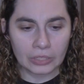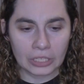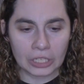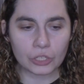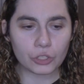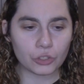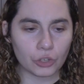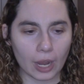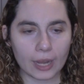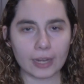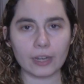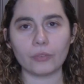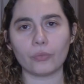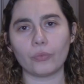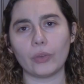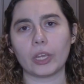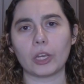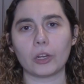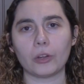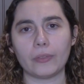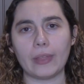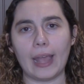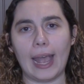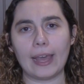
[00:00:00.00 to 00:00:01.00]
He's trying to
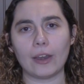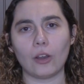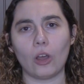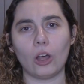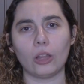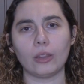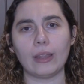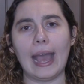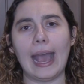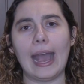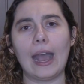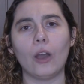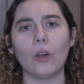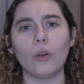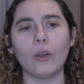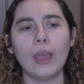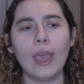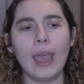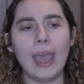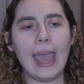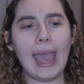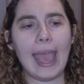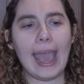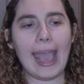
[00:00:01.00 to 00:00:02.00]
figure that all
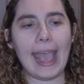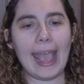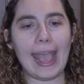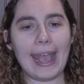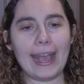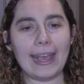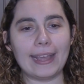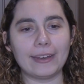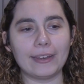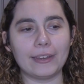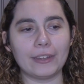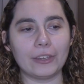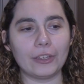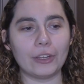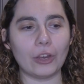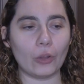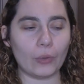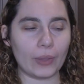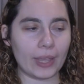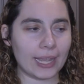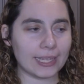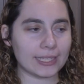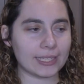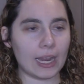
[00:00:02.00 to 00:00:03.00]
out. And, you
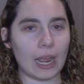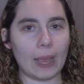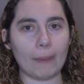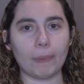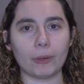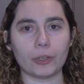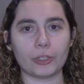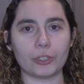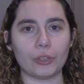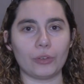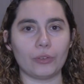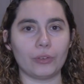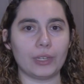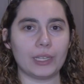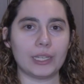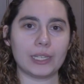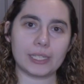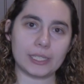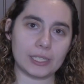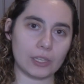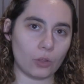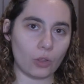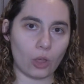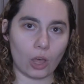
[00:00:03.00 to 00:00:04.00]
know, he has an opportunity
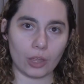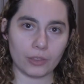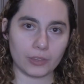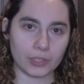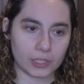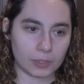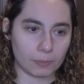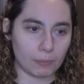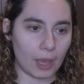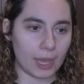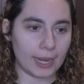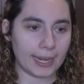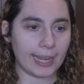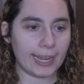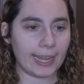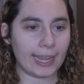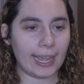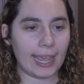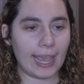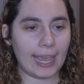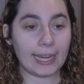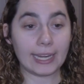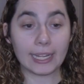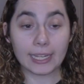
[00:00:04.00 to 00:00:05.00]
to steal all this
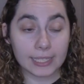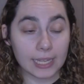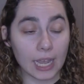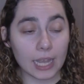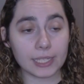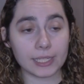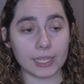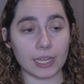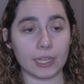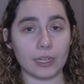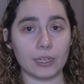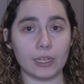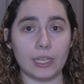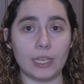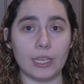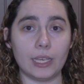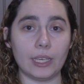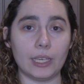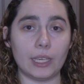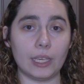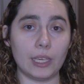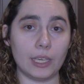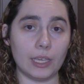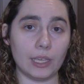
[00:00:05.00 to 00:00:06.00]
money, and he doesn't.
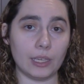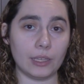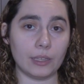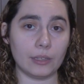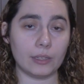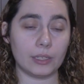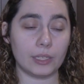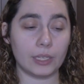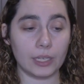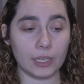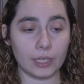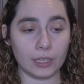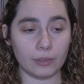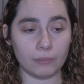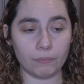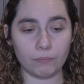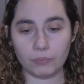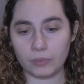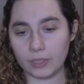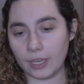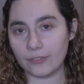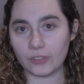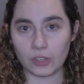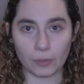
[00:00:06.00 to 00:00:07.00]
He
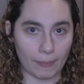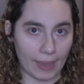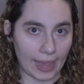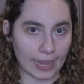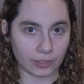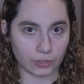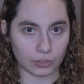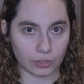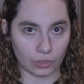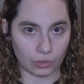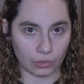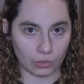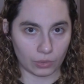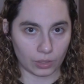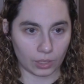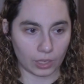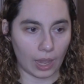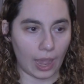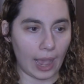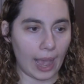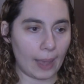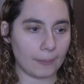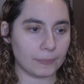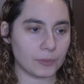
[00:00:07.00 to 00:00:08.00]
gives it back to the
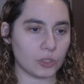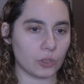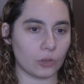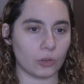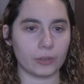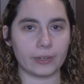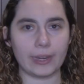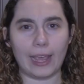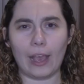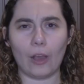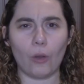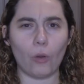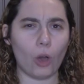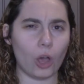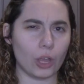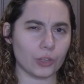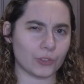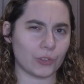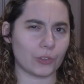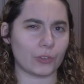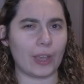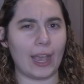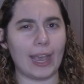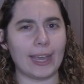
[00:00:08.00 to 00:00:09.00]
cops, who are now
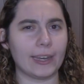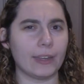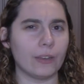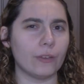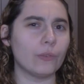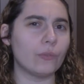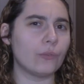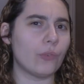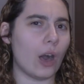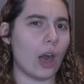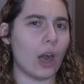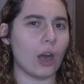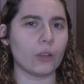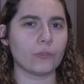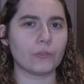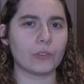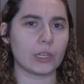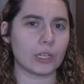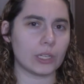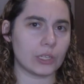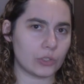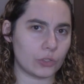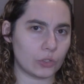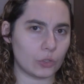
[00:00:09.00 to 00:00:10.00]
also kind of
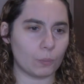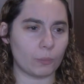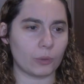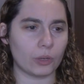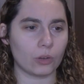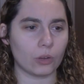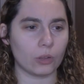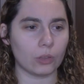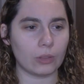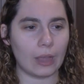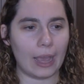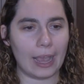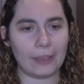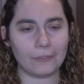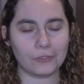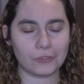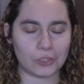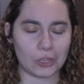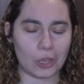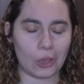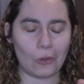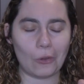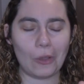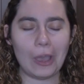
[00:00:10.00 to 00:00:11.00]
involved in his superhero life.
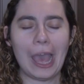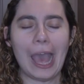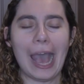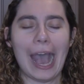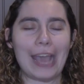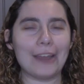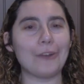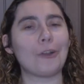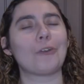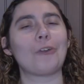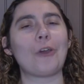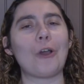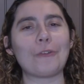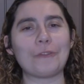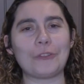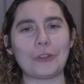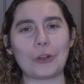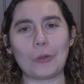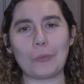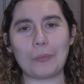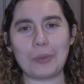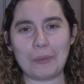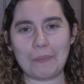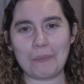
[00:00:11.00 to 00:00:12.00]
So I don't know if
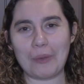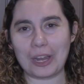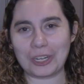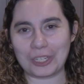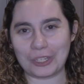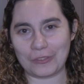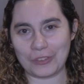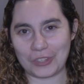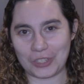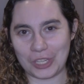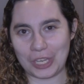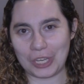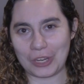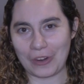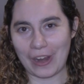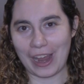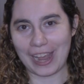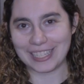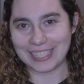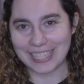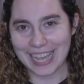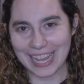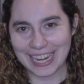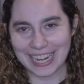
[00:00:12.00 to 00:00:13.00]
there will be much of a secret
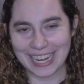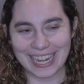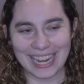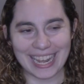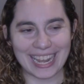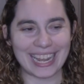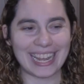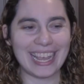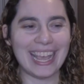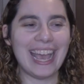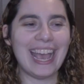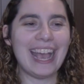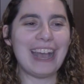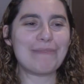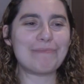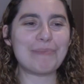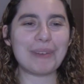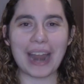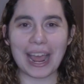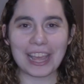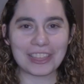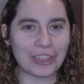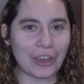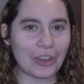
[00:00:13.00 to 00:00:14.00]
identity.
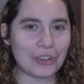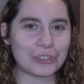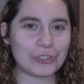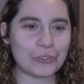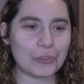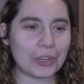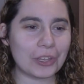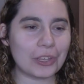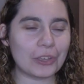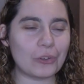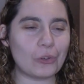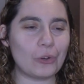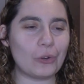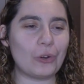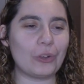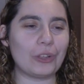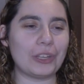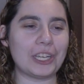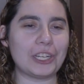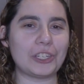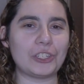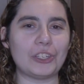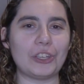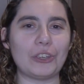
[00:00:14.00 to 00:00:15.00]
But I thought it was a really
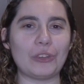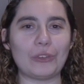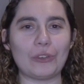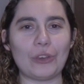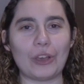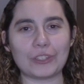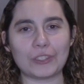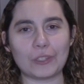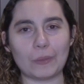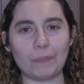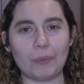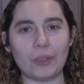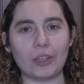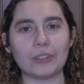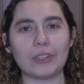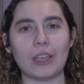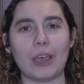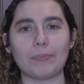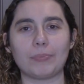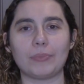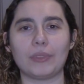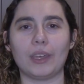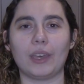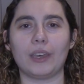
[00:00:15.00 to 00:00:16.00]
cool issue. You also build
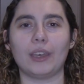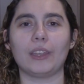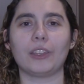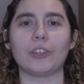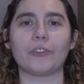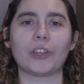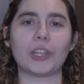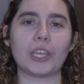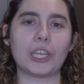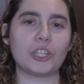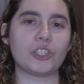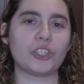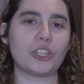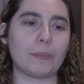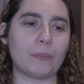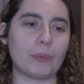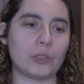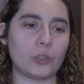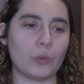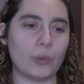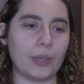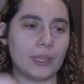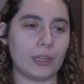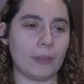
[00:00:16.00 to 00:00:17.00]
up the relationship
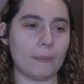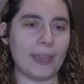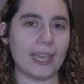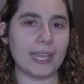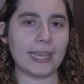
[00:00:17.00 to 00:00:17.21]
between the